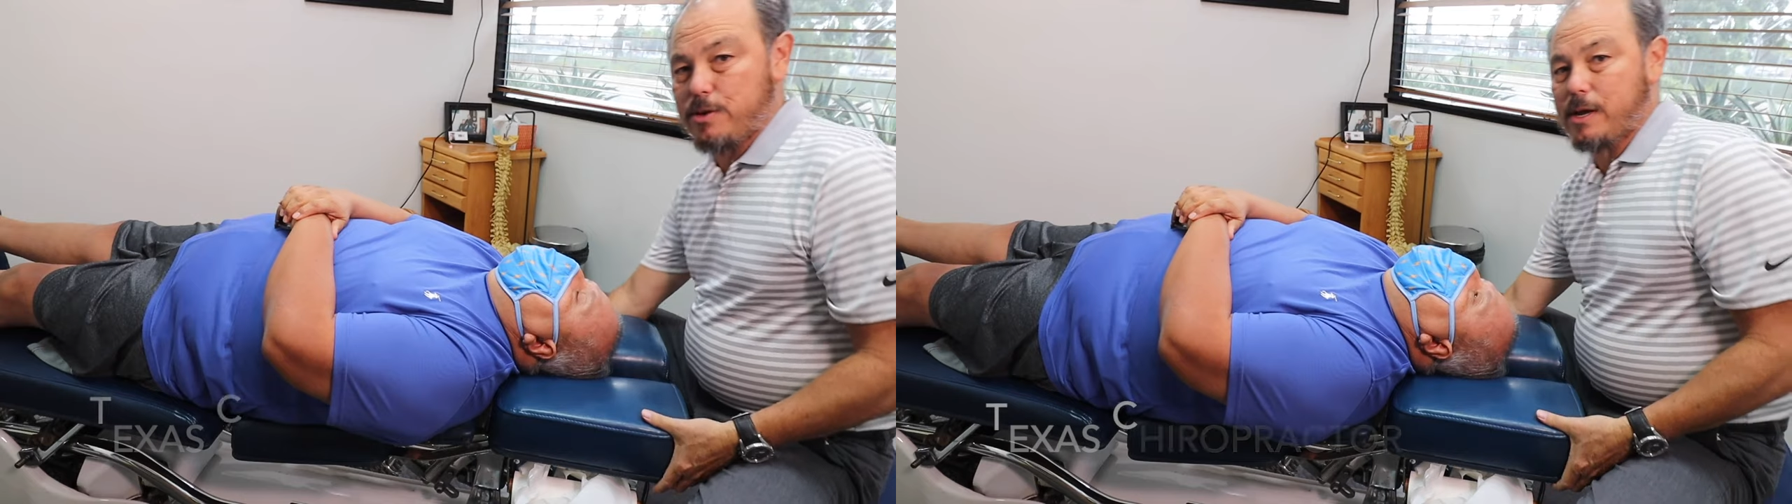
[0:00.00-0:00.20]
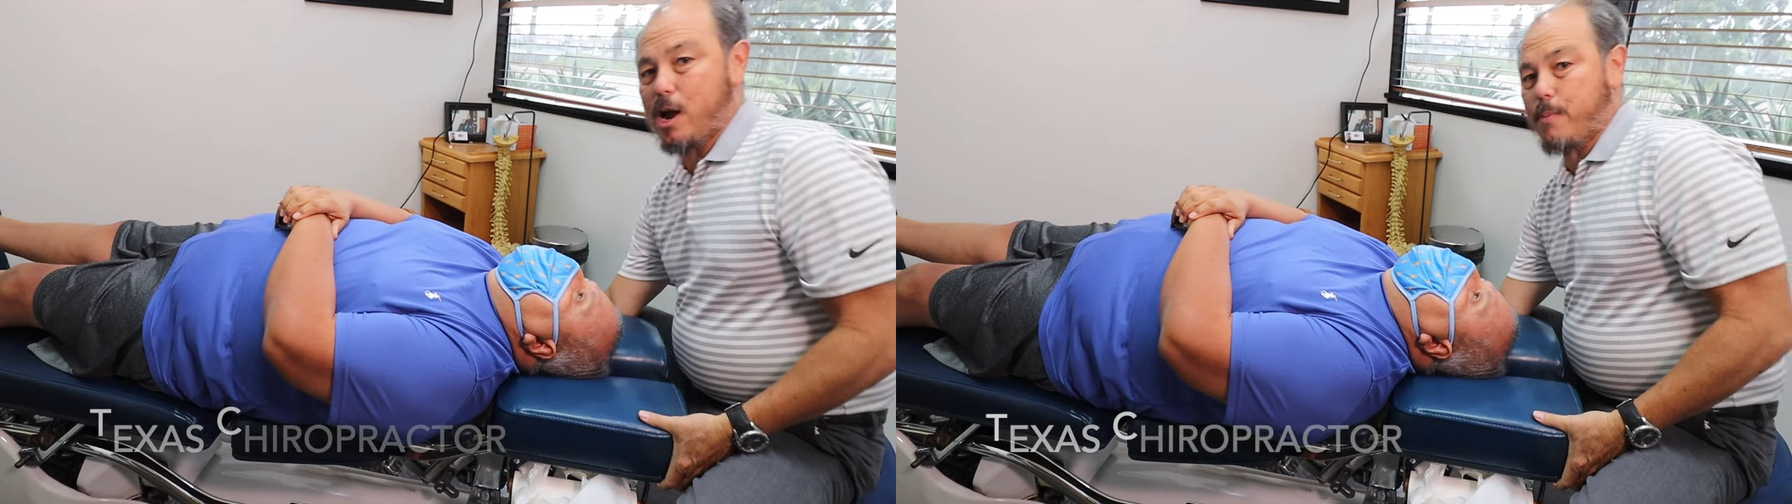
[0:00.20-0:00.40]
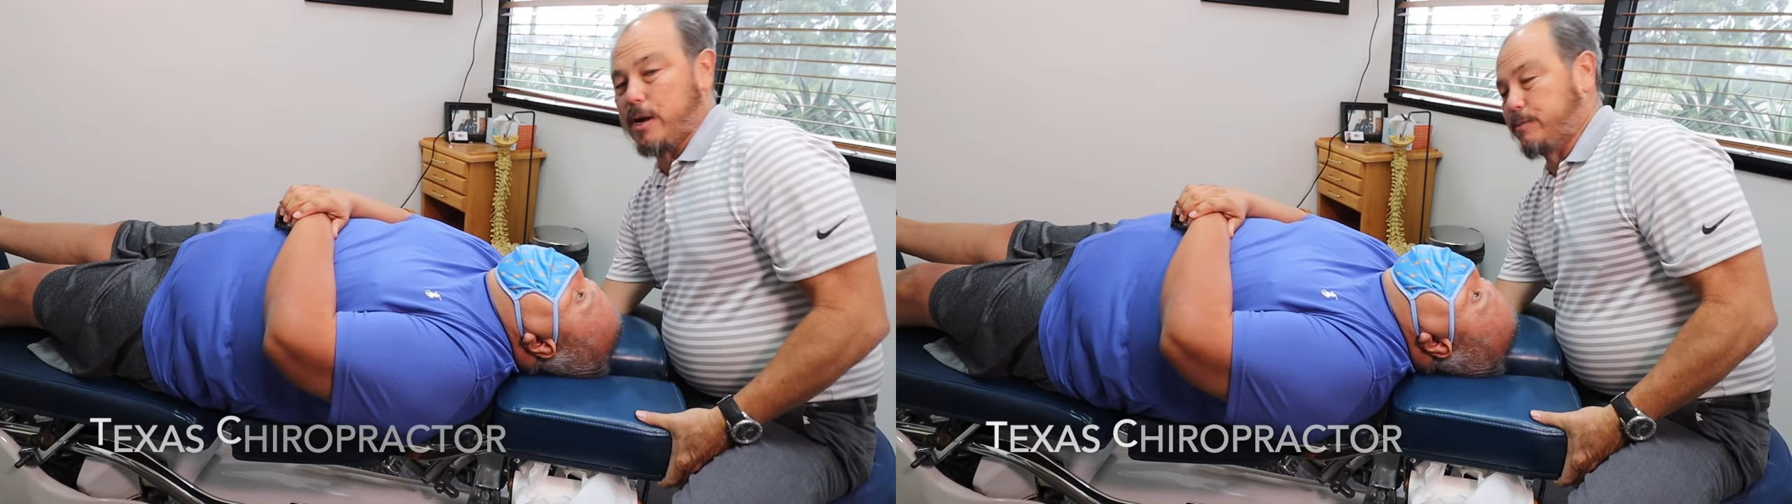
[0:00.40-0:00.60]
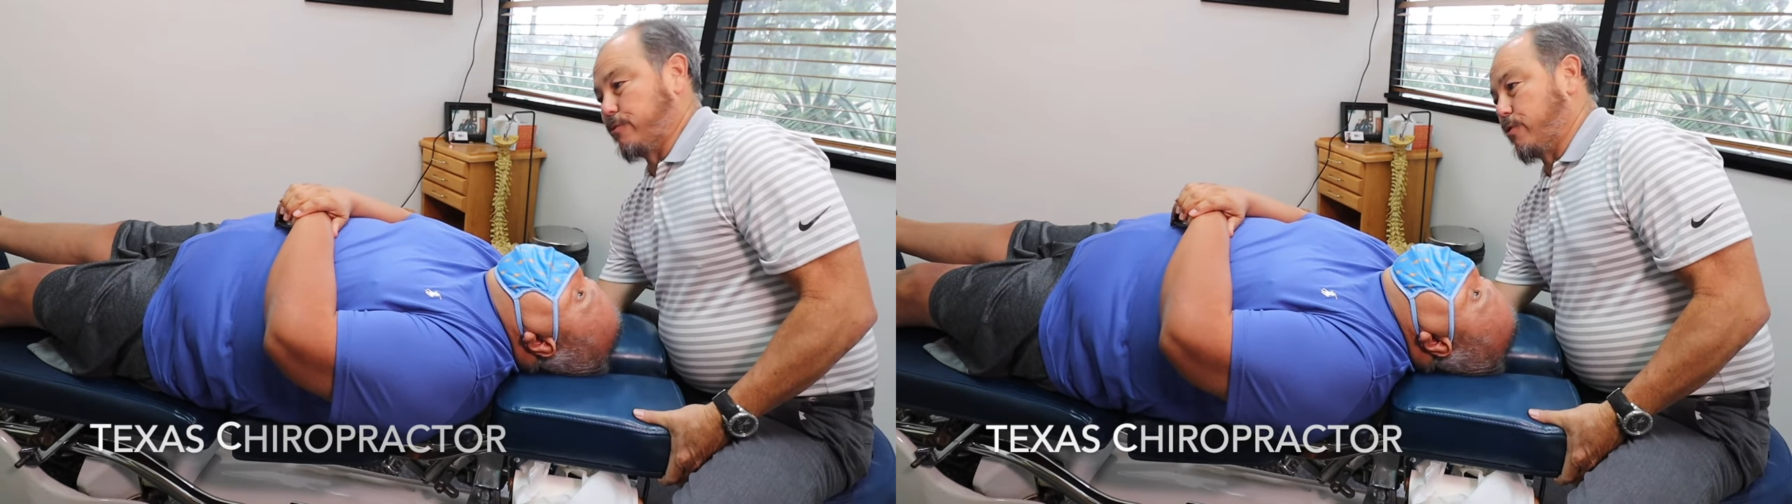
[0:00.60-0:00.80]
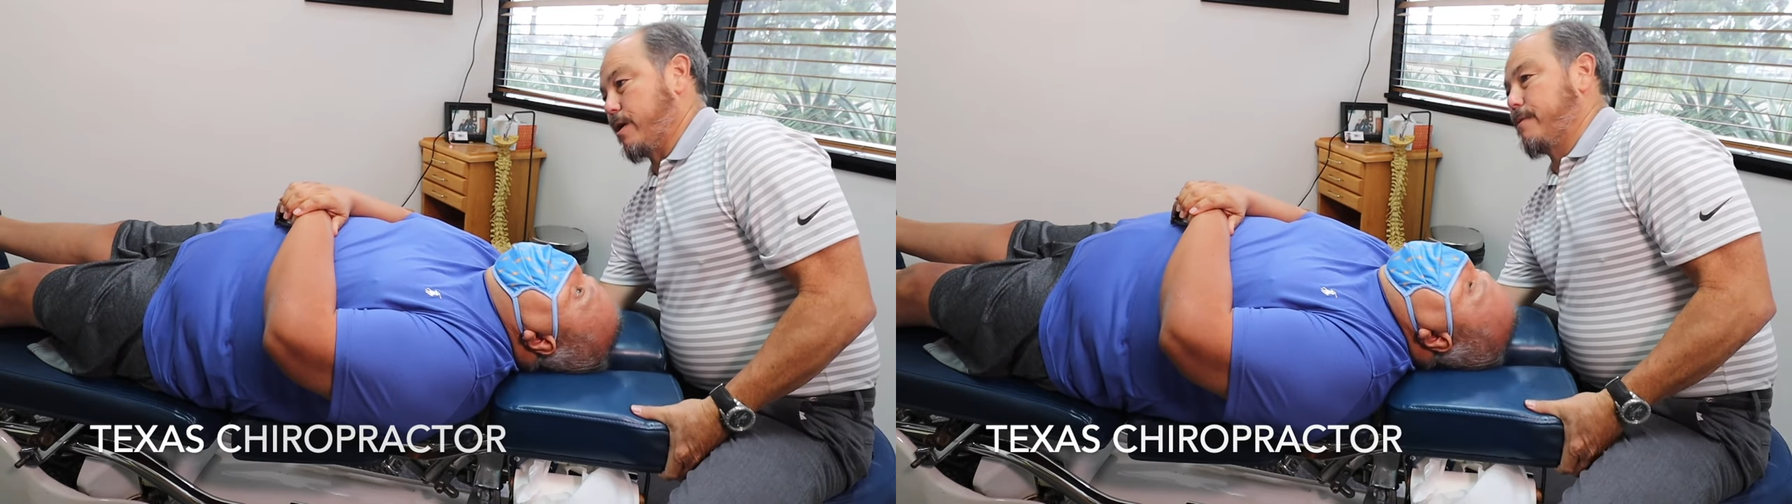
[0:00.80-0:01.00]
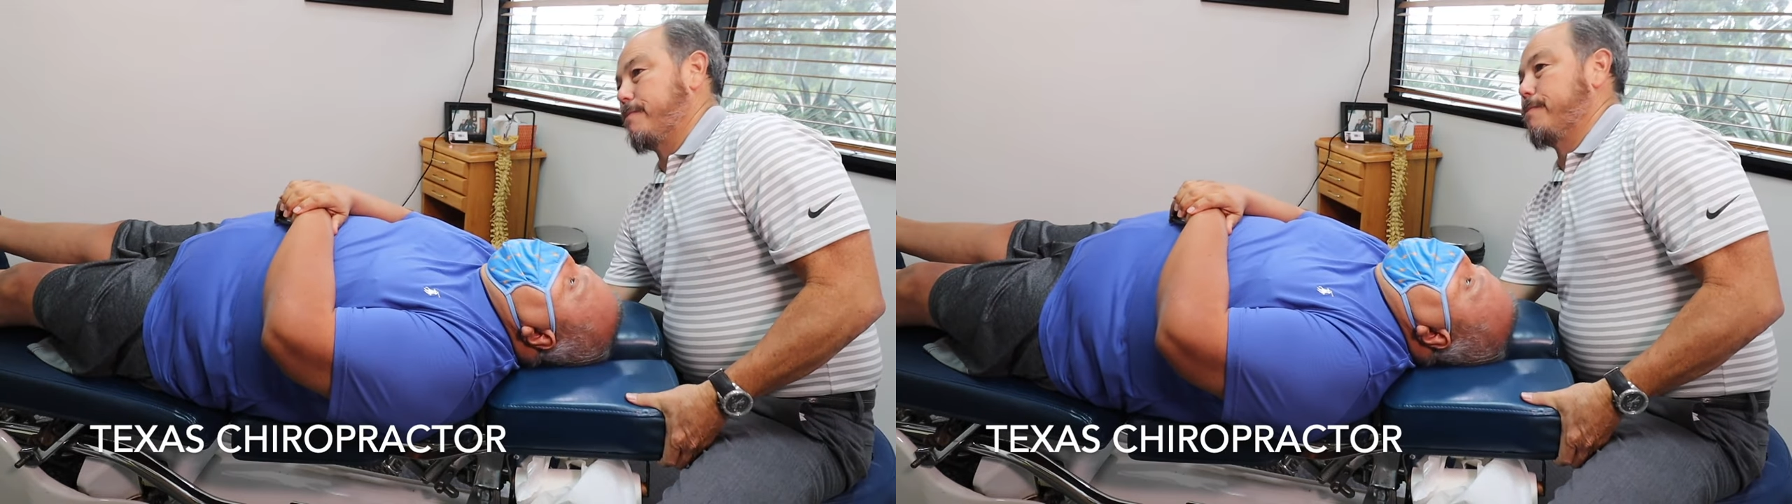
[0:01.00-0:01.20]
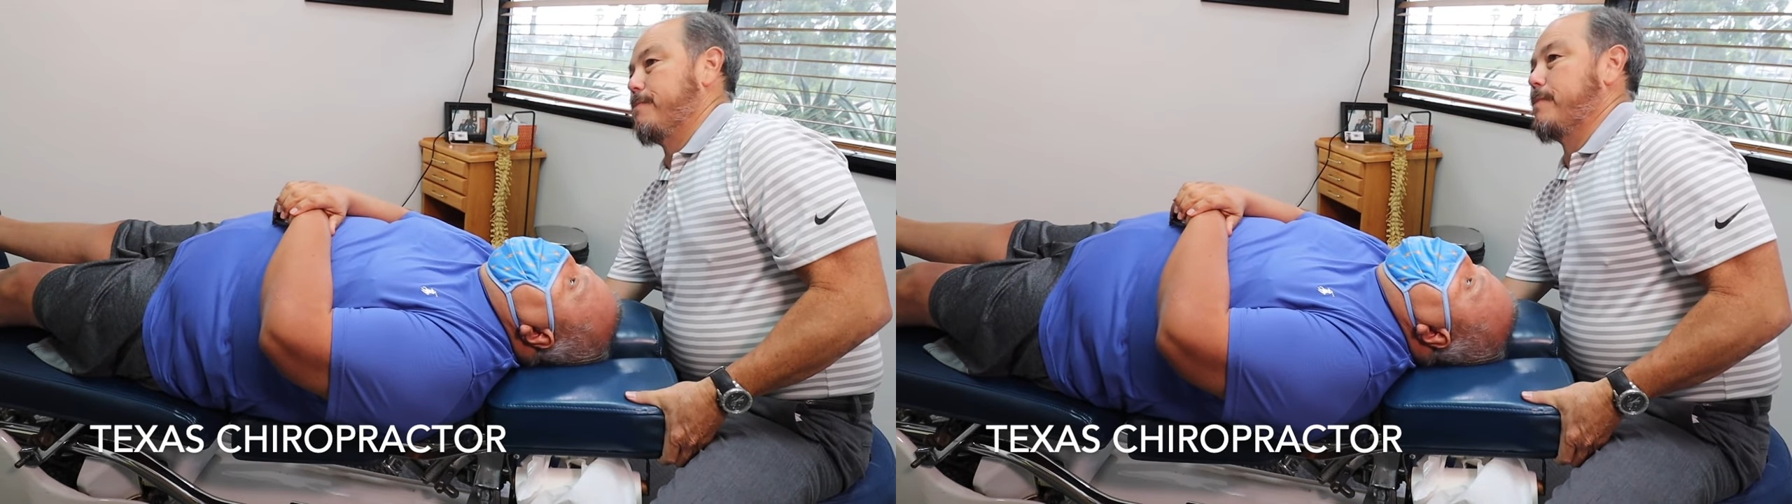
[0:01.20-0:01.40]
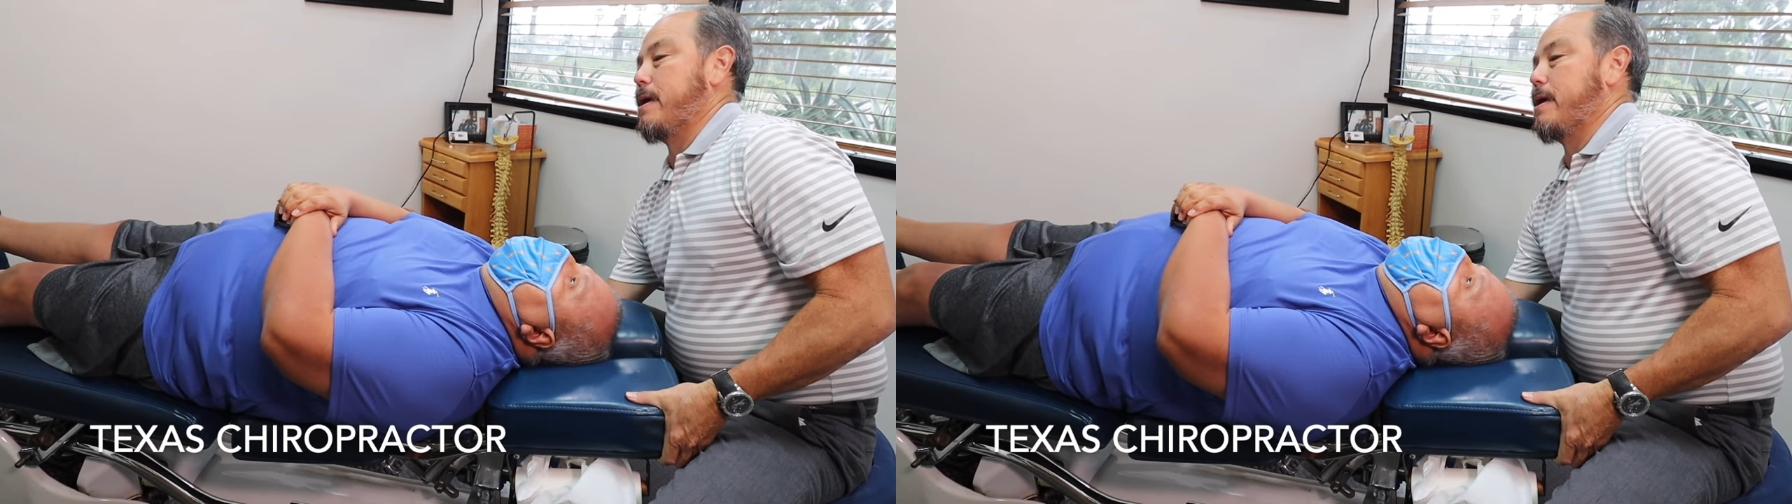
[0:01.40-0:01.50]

to a chiropractor before, right? Yeah.